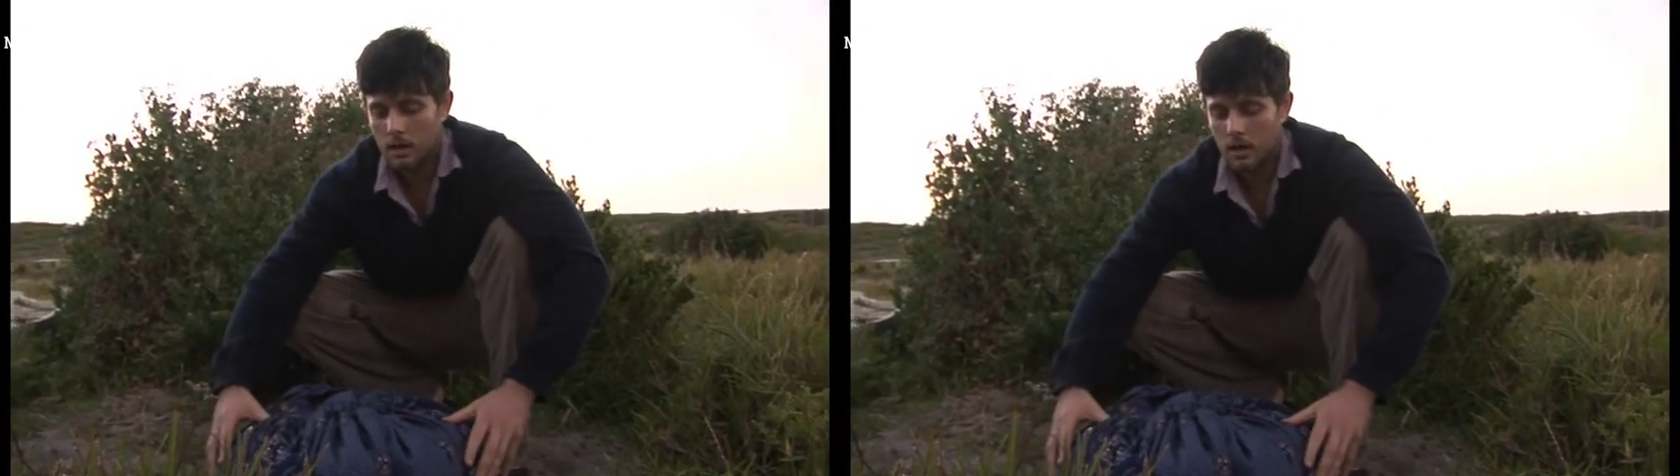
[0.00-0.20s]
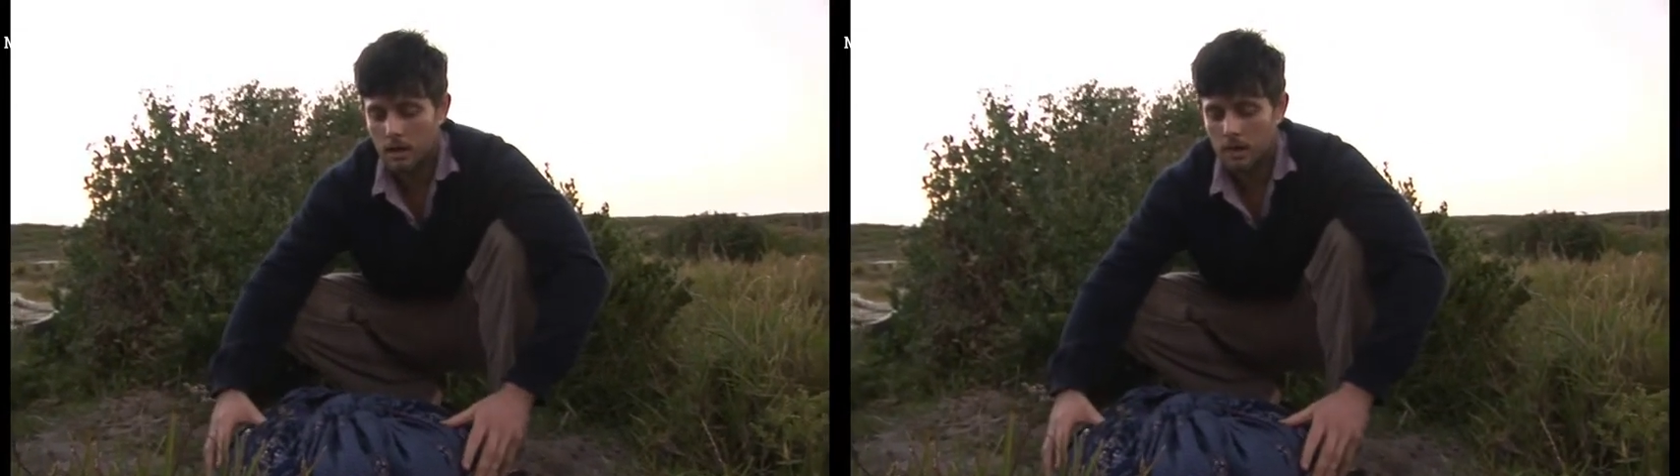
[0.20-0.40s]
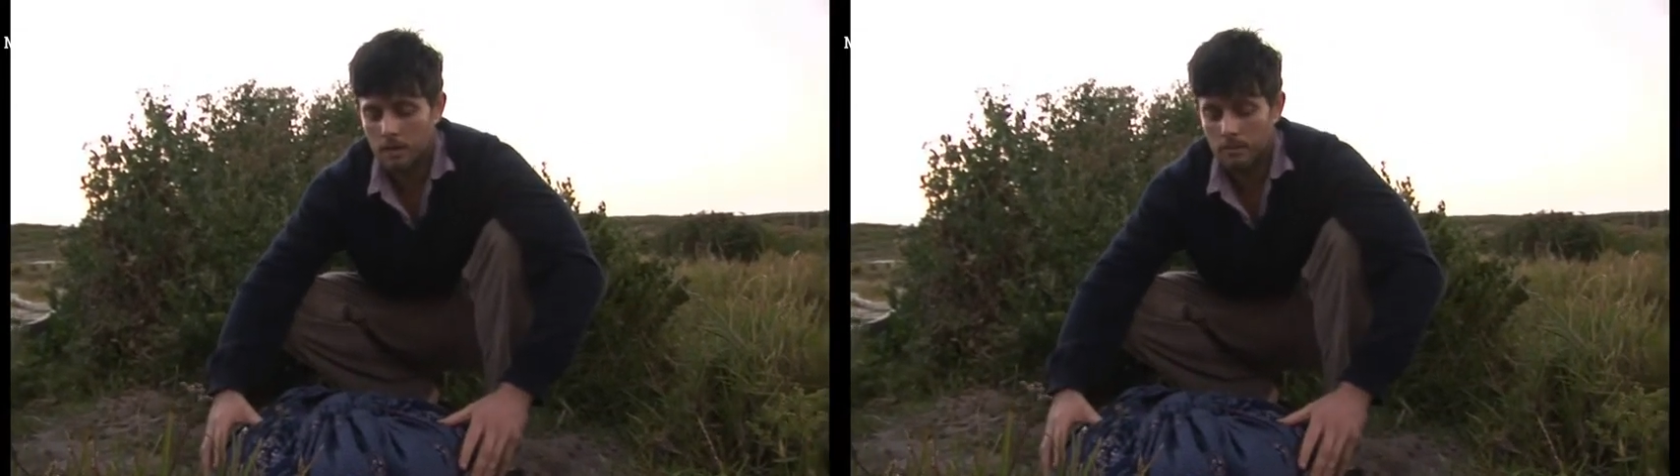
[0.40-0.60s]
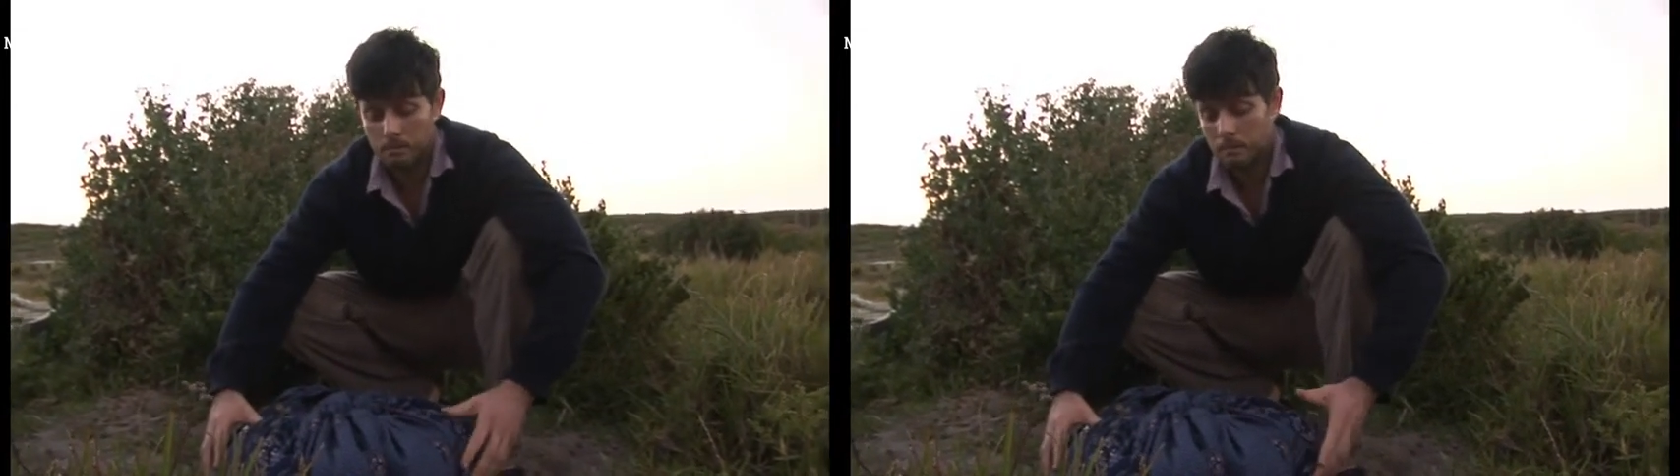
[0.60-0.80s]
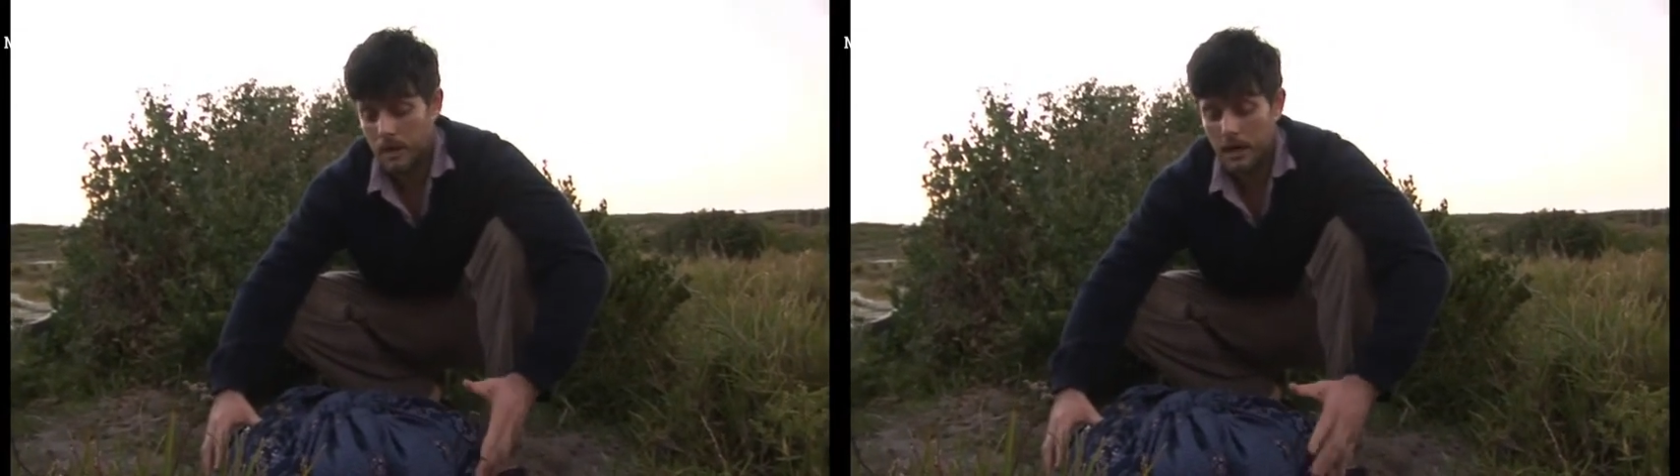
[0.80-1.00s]
it
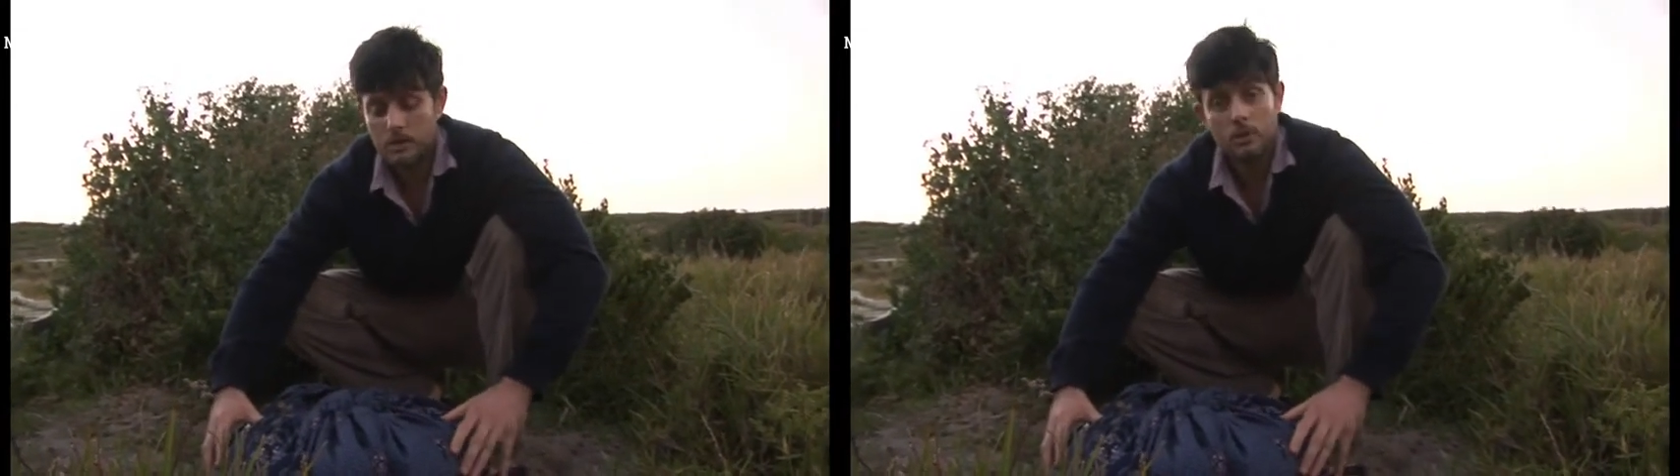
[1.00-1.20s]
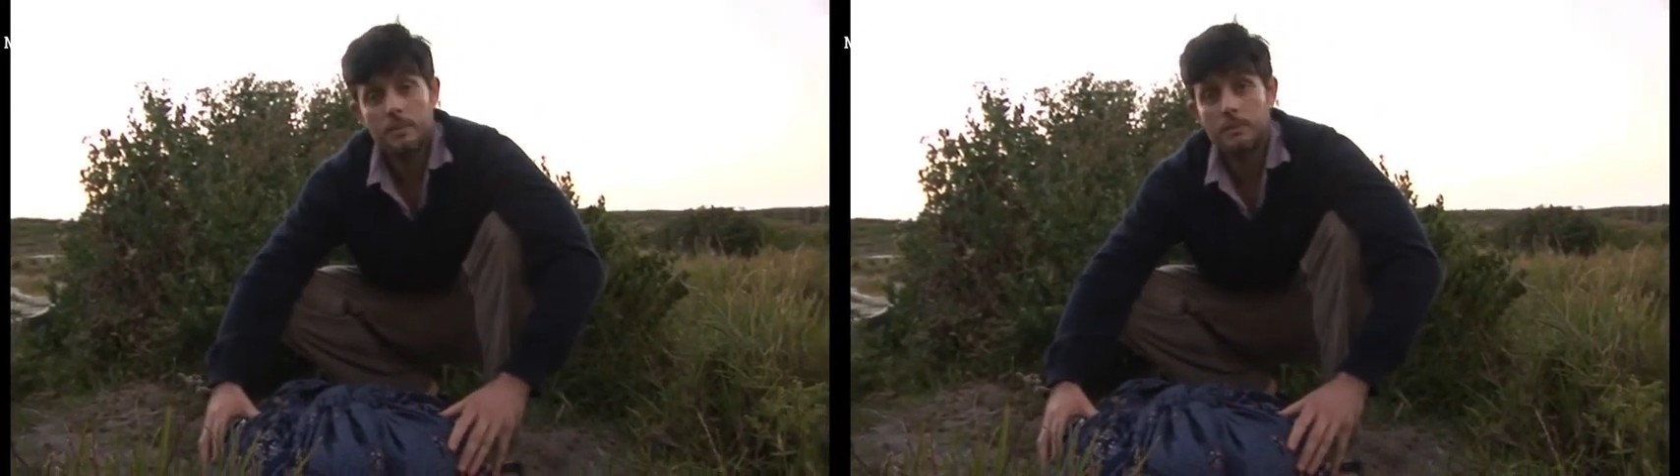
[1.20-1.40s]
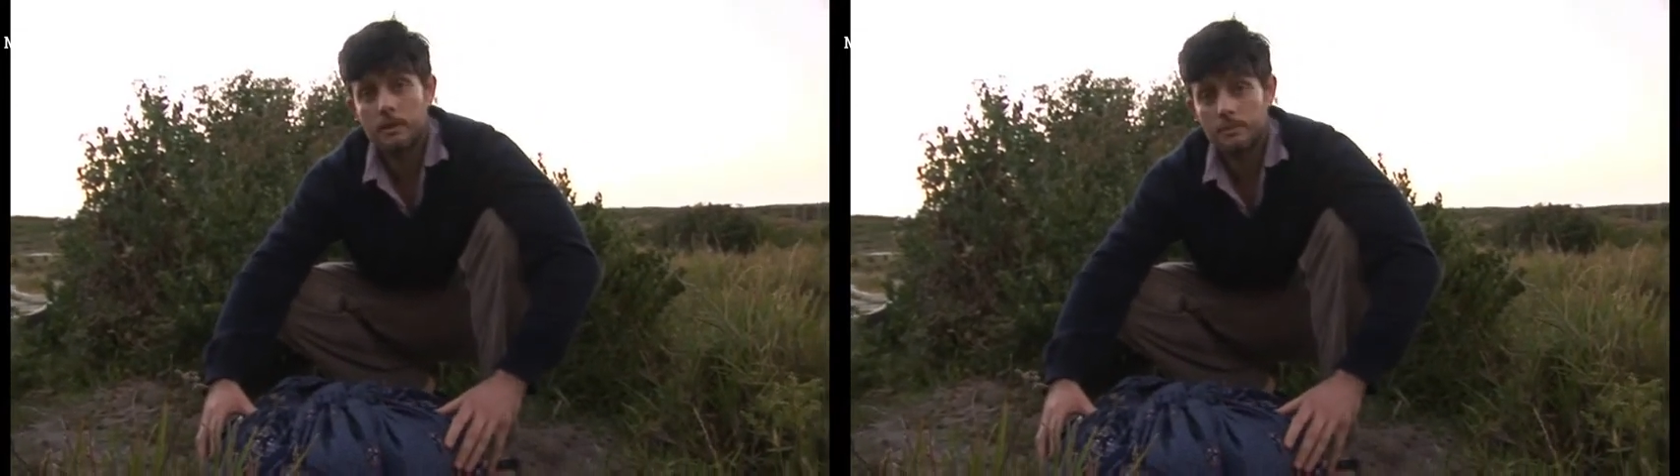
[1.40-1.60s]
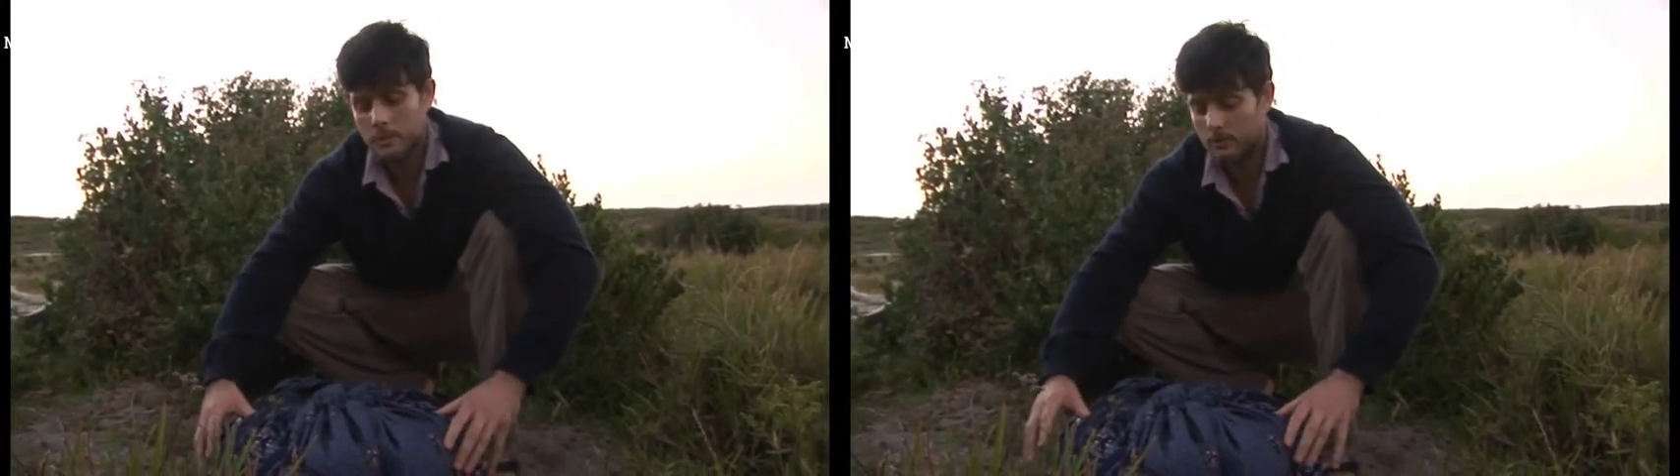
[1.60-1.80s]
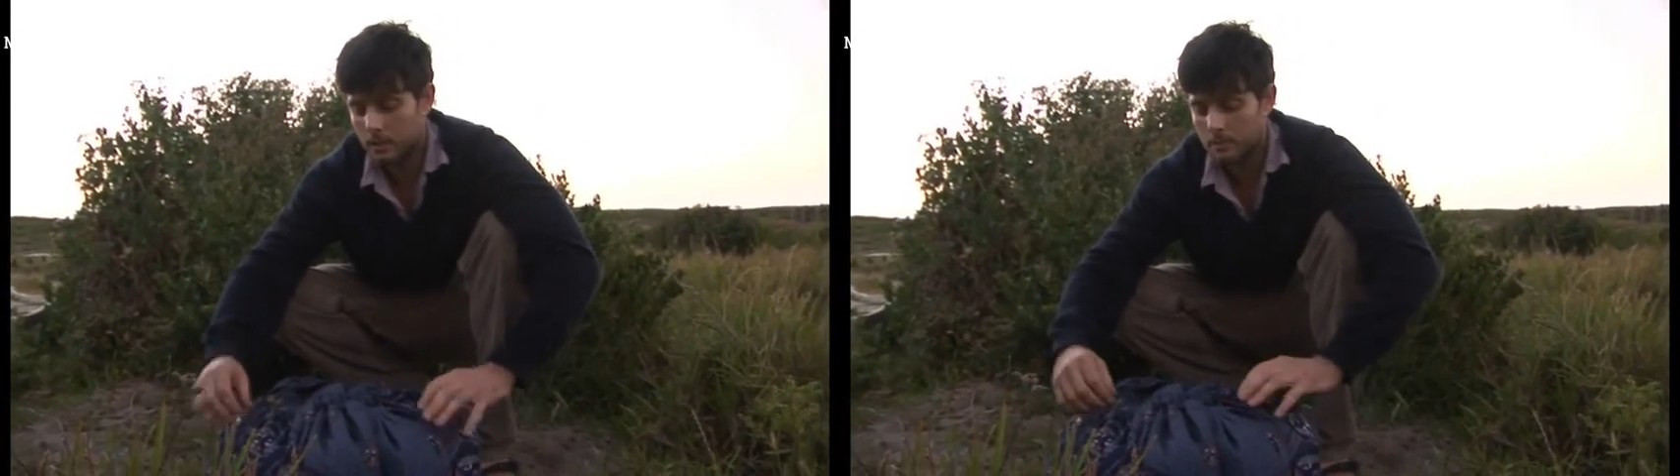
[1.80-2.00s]
has great
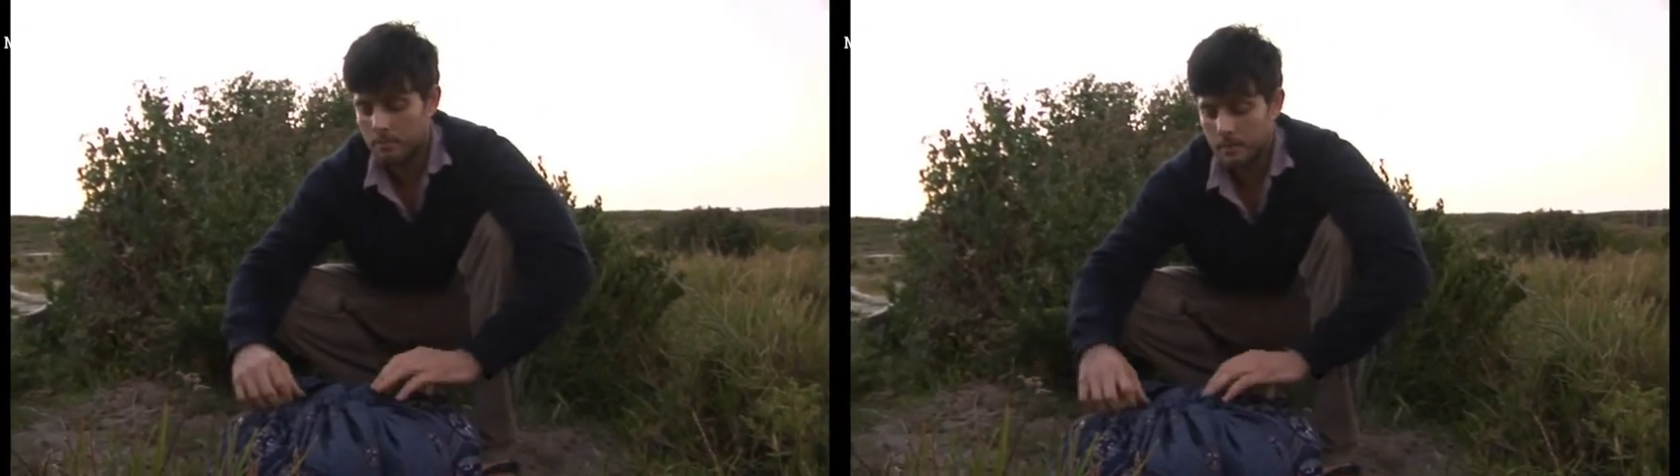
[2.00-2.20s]
benefits for them.